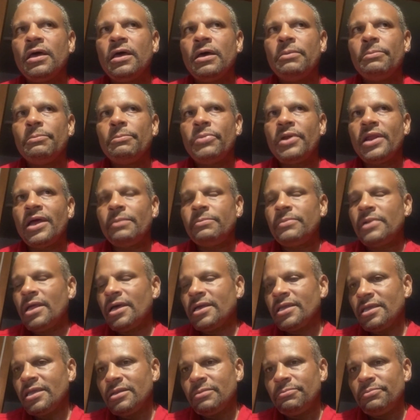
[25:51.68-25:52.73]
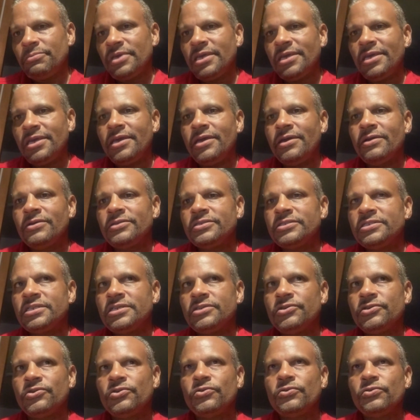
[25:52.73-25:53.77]
But I'm lucky to be here
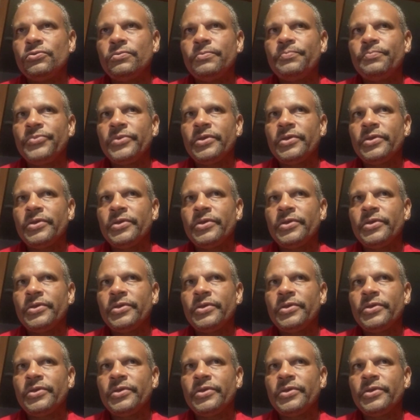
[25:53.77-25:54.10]
to